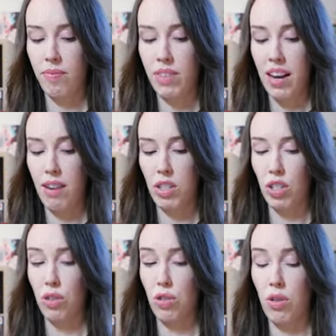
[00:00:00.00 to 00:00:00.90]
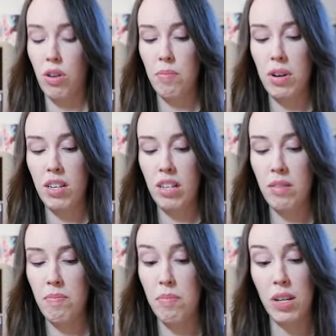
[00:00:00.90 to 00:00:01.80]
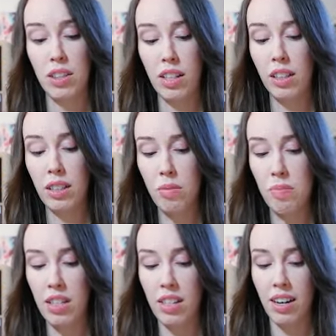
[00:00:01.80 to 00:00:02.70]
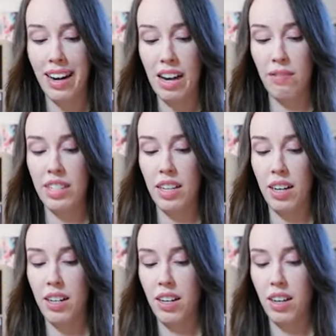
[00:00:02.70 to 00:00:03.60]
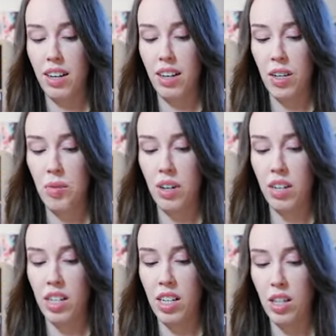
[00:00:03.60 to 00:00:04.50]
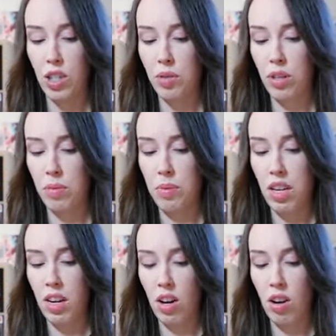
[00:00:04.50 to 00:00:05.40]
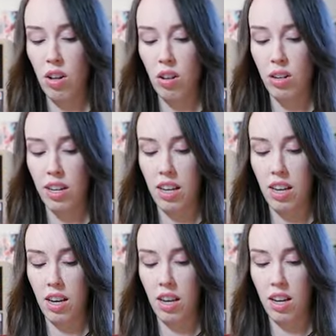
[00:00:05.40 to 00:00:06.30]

have a strong opinion, but the little bit that I have seen. Oh, we got a Yajirobe holo here.